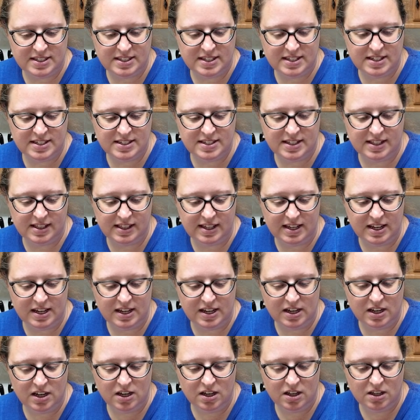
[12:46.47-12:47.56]

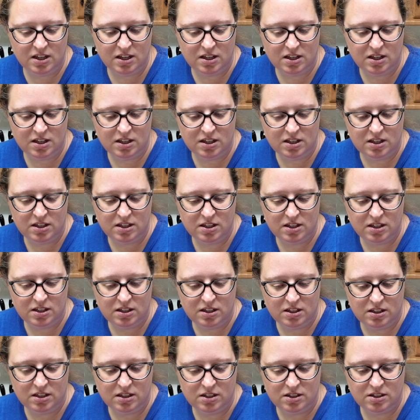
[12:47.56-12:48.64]
sizzly.
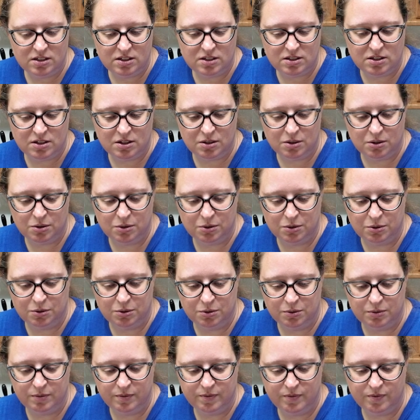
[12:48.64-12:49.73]

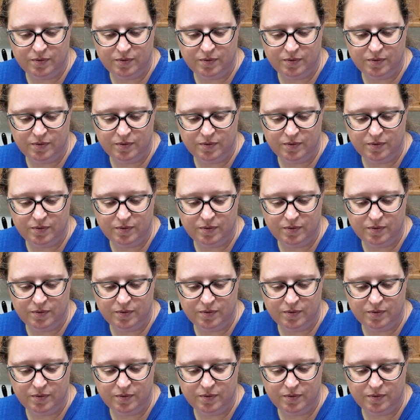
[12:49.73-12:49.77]
So